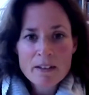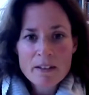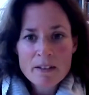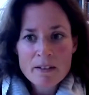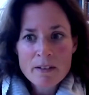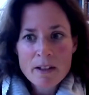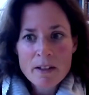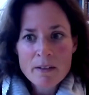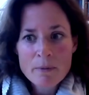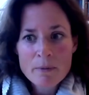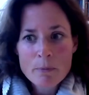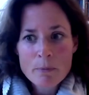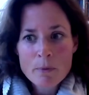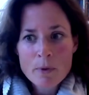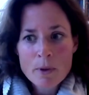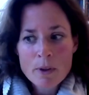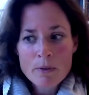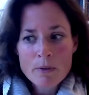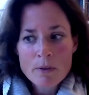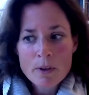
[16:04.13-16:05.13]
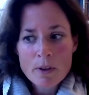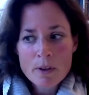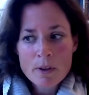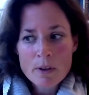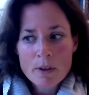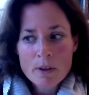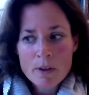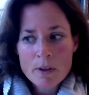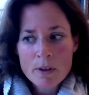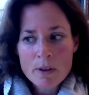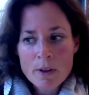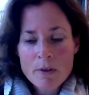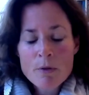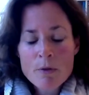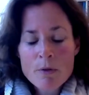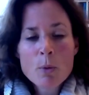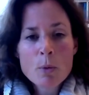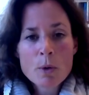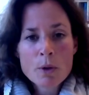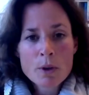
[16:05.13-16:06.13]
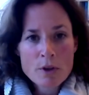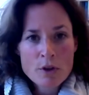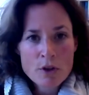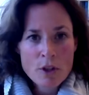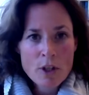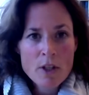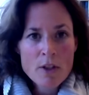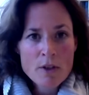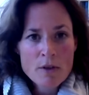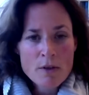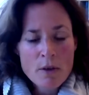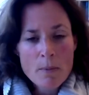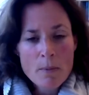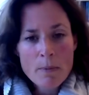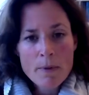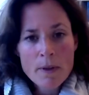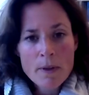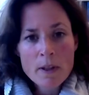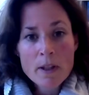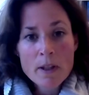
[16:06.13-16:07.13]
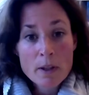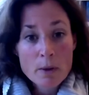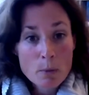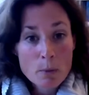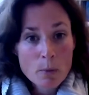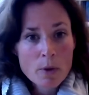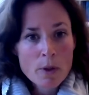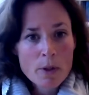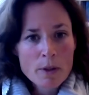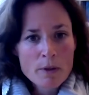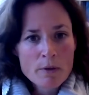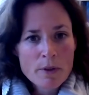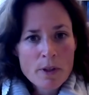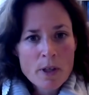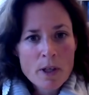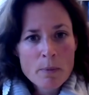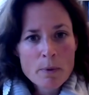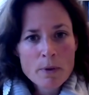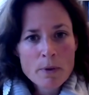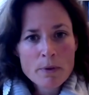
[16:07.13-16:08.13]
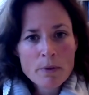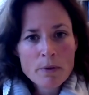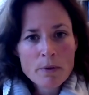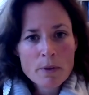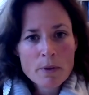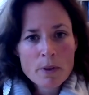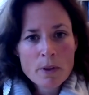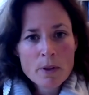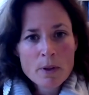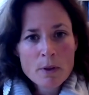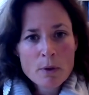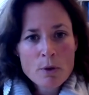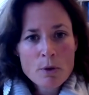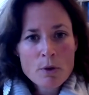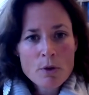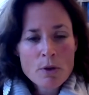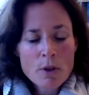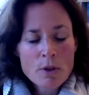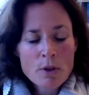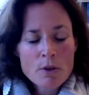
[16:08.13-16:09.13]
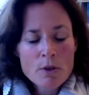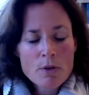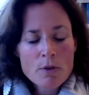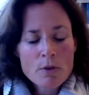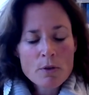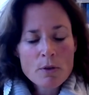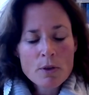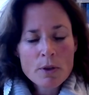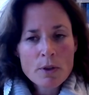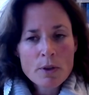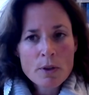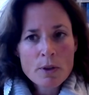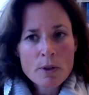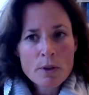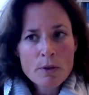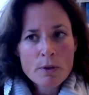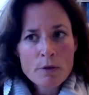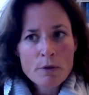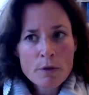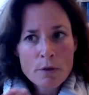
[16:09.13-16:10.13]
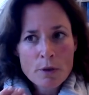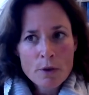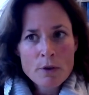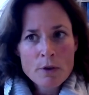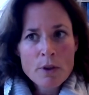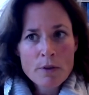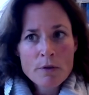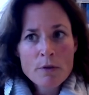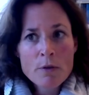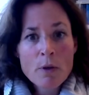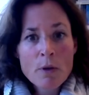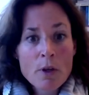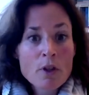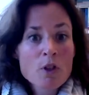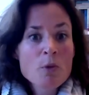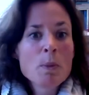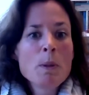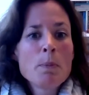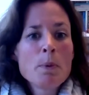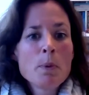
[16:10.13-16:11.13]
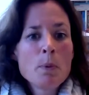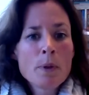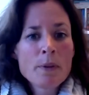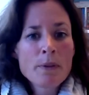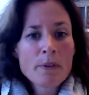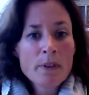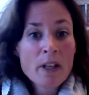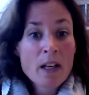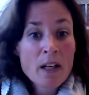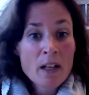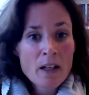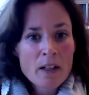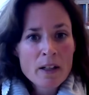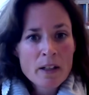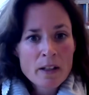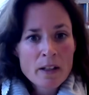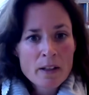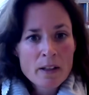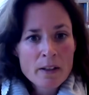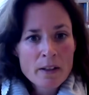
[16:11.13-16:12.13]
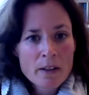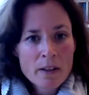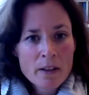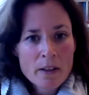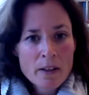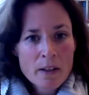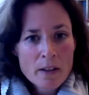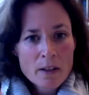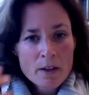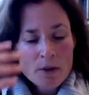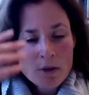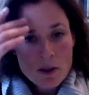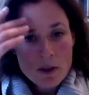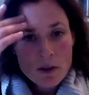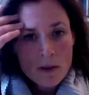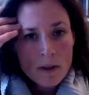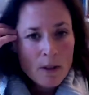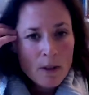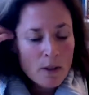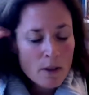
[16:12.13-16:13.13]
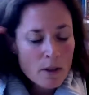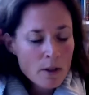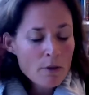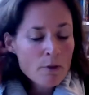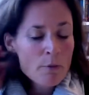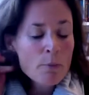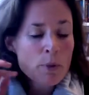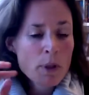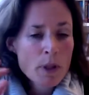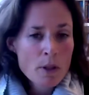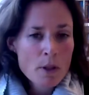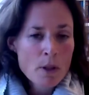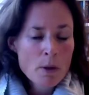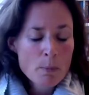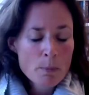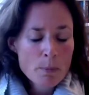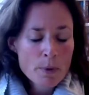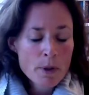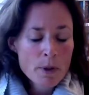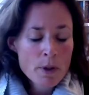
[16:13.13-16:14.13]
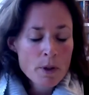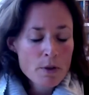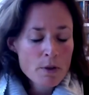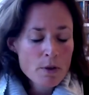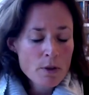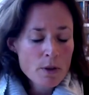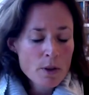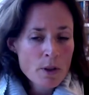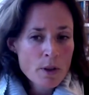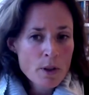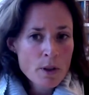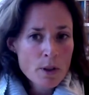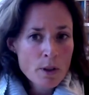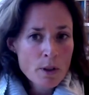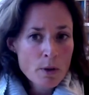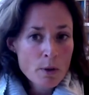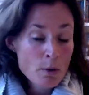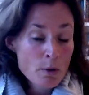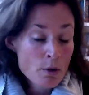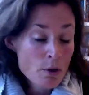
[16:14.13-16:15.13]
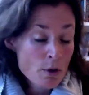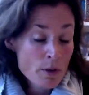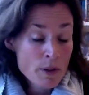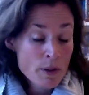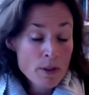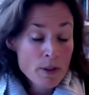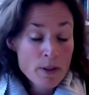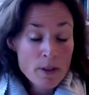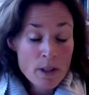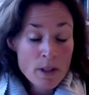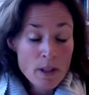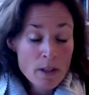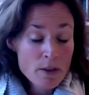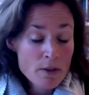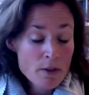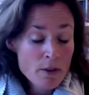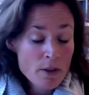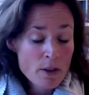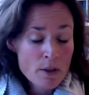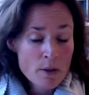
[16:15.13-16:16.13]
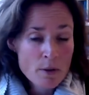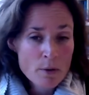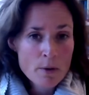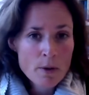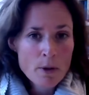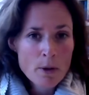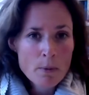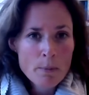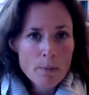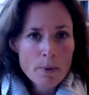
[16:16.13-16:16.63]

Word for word: that, if you want to change something in the work environment, you start first have to ask people what they like. So there are a lot of big companies, also in the Netherlands and in Europe,